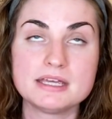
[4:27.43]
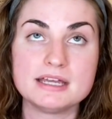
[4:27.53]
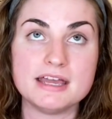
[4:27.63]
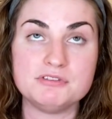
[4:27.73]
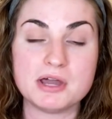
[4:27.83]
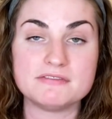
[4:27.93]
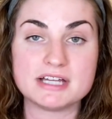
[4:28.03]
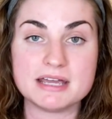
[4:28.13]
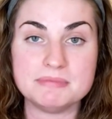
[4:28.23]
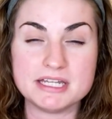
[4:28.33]
if you have
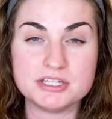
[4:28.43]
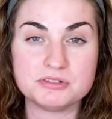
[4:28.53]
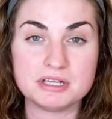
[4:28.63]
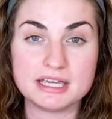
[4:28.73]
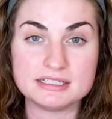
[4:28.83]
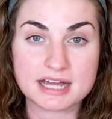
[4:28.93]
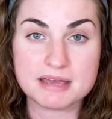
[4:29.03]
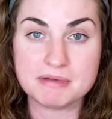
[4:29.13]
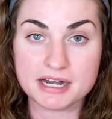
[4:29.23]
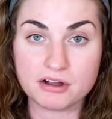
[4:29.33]
diabetes, you can get
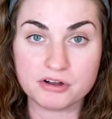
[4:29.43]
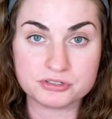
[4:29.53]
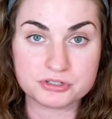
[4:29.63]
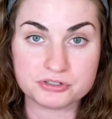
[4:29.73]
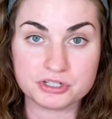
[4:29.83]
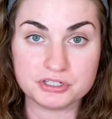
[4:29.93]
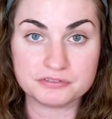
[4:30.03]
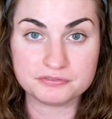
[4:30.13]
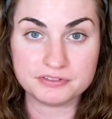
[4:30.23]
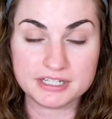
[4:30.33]
diabetic ulcers on your
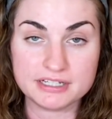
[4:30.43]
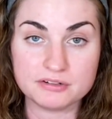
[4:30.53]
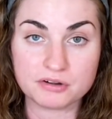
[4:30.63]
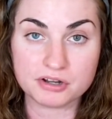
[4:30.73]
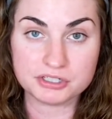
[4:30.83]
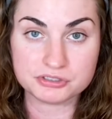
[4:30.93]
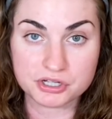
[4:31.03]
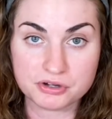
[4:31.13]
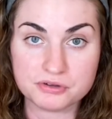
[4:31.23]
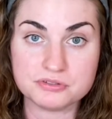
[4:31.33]
feet or on your
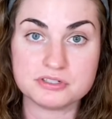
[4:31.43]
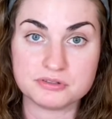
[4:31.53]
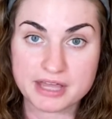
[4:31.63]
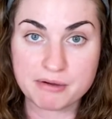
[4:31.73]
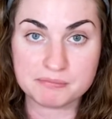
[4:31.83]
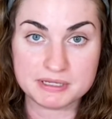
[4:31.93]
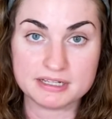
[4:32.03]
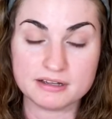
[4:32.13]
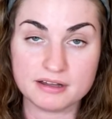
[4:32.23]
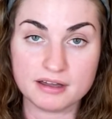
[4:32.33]
toes. So that would be
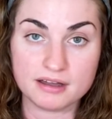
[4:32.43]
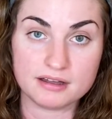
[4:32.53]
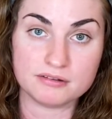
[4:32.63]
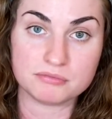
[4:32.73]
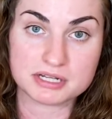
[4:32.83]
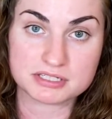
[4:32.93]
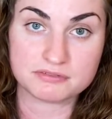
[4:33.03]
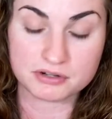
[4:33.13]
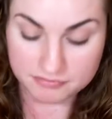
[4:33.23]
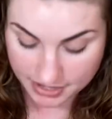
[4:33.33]
a risk
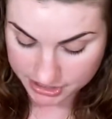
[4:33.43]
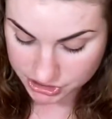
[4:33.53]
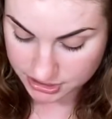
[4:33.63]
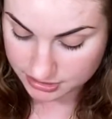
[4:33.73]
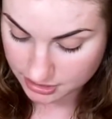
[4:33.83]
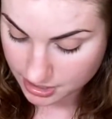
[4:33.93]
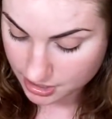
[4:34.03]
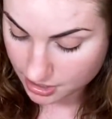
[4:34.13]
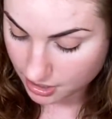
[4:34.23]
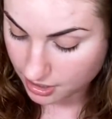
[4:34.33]
for infection.
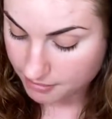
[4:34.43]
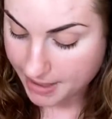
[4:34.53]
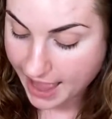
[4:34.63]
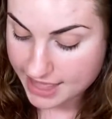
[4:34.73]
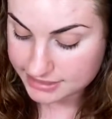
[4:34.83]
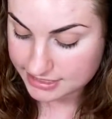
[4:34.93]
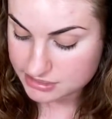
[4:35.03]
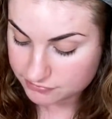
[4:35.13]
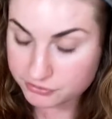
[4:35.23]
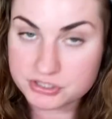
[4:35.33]

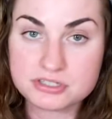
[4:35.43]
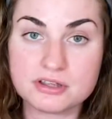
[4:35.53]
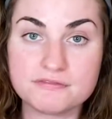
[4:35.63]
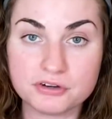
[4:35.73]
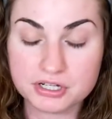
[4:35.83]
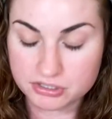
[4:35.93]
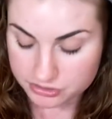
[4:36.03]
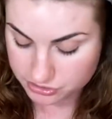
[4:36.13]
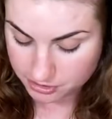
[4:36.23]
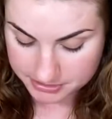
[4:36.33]
Athlete's foot
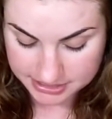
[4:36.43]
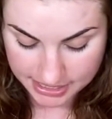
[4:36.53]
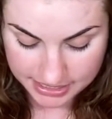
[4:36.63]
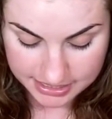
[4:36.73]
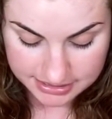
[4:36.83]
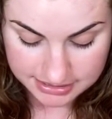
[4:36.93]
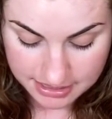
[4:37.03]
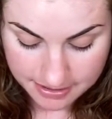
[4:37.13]
or dermatitis.